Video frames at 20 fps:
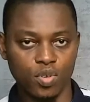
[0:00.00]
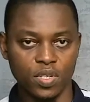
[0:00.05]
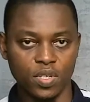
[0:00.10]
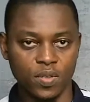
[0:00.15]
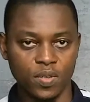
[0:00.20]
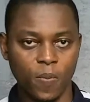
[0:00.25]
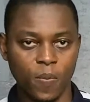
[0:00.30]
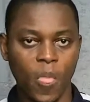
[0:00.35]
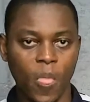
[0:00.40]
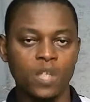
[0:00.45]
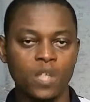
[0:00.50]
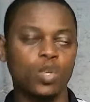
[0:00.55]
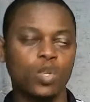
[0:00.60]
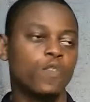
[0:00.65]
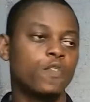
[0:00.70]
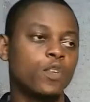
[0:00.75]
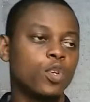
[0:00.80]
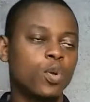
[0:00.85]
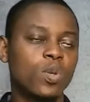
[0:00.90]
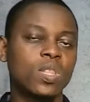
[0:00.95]
run. So
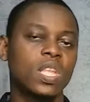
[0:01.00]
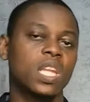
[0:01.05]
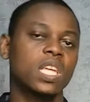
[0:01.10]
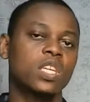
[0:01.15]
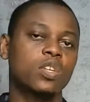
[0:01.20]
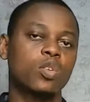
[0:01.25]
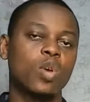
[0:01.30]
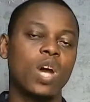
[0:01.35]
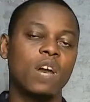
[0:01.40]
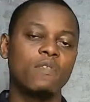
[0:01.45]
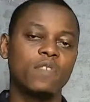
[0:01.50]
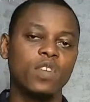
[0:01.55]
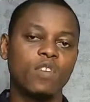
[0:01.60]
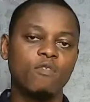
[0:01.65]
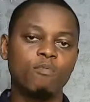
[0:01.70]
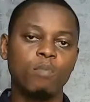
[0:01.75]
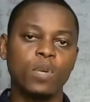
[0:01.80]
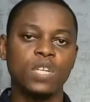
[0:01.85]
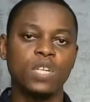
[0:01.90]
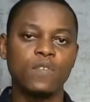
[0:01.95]
if you know that like you don't have
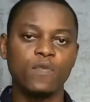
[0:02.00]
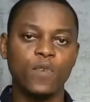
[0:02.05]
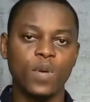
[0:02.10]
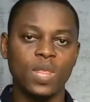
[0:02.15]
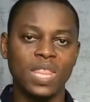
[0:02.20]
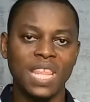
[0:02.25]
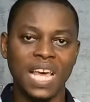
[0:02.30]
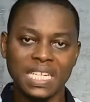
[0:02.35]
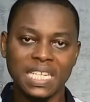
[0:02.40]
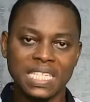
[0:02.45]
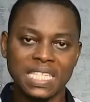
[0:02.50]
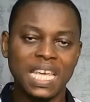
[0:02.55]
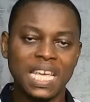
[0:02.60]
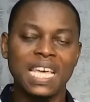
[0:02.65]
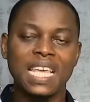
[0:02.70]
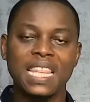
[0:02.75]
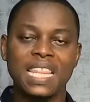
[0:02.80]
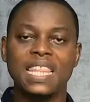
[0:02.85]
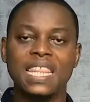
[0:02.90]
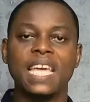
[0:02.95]
enough money for that,
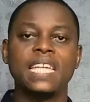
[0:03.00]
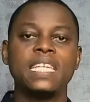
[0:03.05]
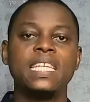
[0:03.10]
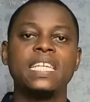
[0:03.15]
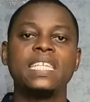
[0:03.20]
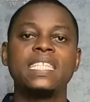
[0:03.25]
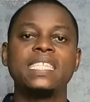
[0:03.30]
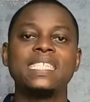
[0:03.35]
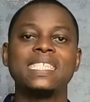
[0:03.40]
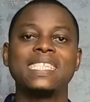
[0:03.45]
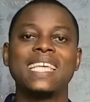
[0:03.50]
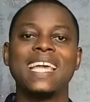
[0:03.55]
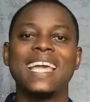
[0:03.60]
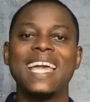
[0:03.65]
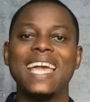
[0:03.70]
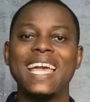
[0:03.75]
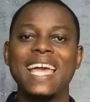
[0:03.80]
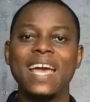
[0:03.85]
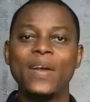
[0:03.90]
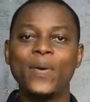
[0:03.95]
then it is
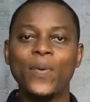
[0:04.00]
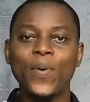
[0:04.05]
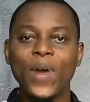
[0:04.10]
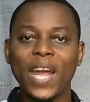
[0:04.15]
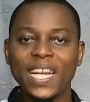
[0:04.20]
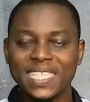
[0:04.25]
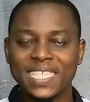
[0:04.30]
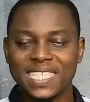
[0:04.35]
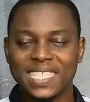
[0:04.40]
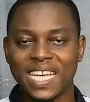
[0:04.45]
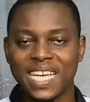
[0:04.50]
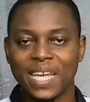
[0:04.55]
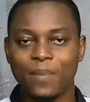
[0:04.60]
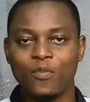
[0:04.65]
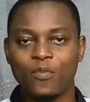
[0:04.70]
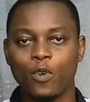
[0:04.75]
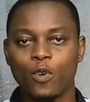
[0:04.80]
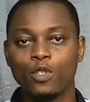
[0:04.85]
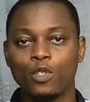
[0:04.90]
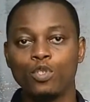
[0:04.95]
a right
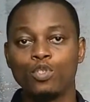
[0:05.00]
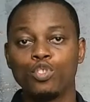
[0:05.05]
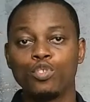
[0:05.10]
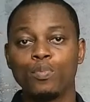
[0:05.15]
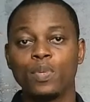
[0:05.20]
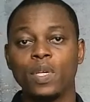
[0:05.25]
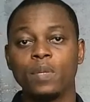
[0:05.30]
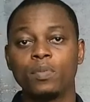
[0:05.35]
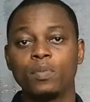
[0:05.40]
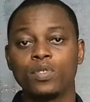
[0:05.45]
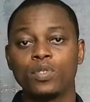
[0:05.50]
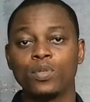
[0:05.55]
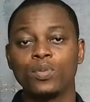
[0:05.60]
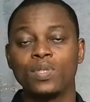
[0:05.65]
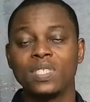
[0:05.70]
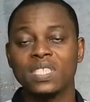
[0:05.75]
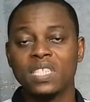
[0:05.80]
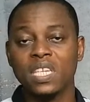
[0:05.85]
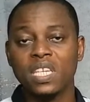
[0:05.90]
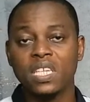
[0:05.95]
time for you to be able to
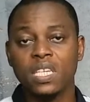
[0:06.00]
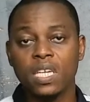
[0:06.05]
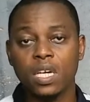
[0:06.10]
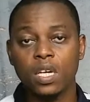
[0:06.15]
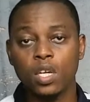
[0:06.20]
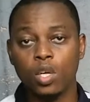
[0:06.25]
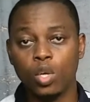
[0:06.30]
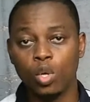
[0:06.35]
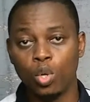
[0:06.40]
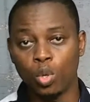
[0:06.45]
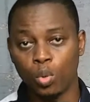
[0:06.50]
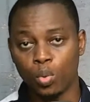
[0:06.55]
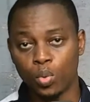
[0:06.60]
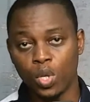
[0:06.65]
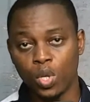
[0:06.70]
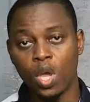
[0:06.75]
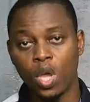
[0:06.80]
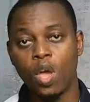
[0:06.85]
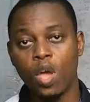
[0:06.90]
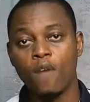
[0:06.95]
take a
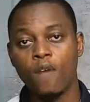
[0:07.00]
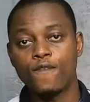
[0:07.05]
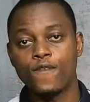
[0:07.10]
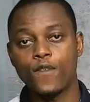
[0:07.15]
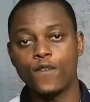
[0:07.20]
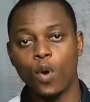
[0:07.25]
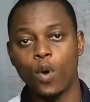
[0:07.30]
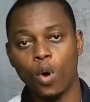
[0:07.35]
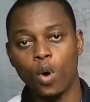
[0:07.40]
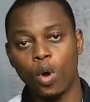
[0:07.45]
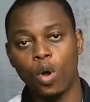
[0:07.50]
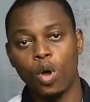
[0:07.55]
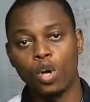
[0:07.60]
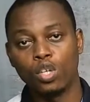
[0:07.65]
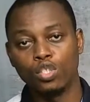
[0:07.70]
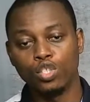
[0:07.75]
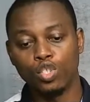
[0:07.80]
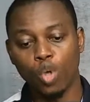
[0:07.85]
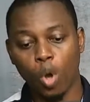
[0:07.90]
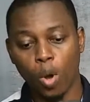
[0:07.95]
loan for
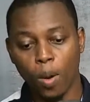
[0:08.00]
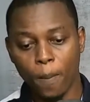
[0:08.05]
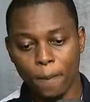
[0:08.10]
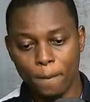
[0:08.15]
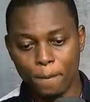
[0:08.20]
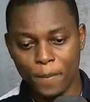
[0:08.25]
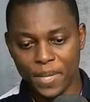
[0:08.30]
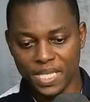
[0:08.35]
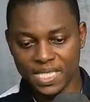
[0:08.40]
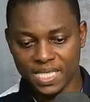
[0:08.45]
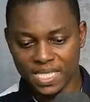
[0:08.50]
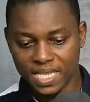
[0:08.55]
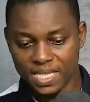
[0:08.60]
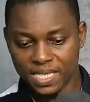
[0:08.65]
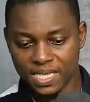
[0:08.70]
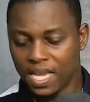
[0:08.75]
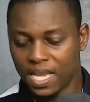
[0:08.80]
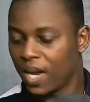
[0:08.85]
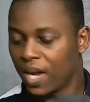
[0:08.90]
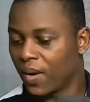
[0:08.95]
your
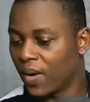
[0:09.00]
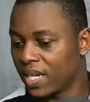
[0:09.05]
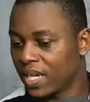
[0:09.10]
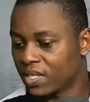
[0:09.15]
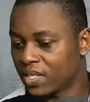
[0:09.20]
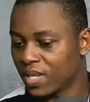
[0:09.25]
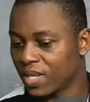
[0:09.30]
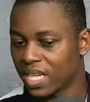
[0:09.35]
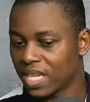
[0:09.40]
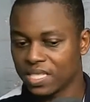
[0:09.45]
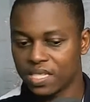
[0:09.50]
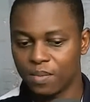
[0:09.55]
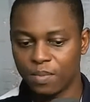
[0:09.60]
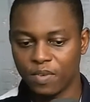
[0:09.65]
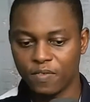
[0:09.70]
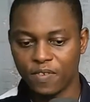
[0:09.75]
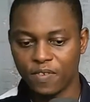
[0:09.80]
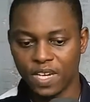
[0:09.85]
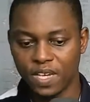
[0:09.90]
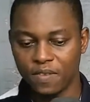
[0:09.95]
business. All right. So that's
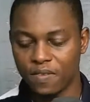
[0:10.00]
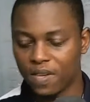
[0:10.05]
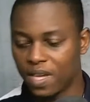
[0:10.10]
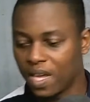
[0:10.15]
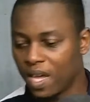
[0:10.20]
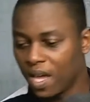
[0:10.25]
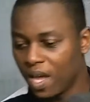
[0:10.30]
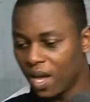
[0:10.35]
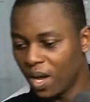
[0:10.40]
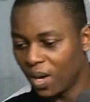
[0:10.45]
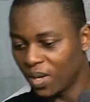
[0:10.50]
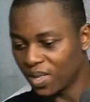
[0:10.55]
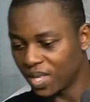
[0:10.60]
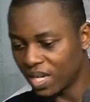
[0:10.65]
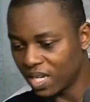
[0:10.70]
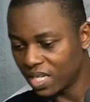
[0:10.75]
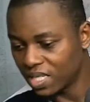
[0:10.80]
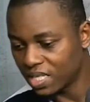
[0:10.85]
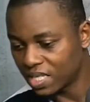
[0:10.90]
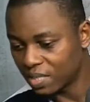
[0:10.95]
number 5 on the
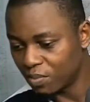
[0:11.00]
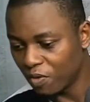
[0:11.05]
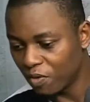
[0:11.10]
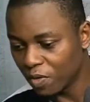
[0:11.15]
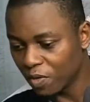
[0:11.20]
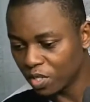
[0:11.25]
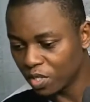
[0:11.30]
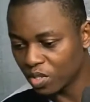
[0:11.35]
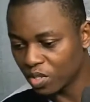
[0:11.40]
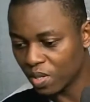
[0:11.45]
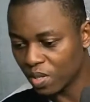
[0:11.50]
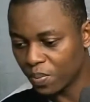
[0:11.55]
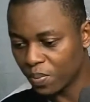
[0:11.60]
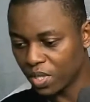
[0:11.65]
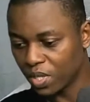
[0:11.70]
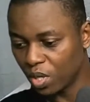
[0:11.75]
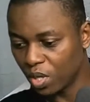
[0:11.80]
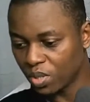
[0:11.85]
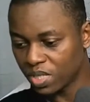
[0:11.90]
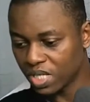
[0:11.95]
list. Moving on to the
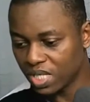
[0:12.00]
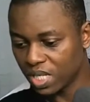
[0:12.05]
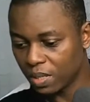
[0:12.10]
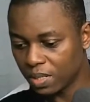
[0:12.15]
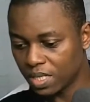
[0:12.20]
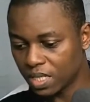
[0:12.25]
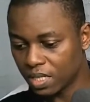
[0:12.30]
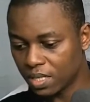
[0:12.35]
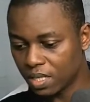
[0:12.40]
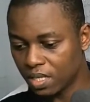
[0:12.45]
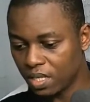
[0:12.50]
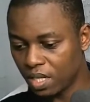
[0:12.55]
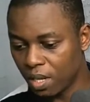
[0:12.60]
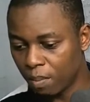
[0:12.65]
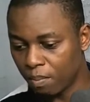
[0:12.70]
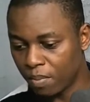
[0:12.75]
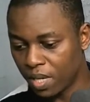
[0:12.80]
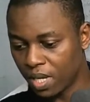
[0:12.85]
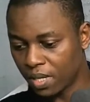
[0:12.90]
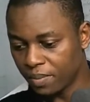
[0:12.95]
penultimate
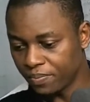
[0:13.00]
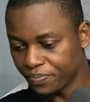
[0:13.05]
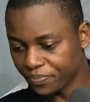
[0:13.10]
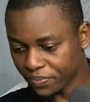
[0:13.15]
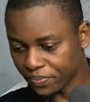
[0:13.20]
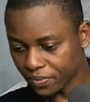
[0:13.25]
number,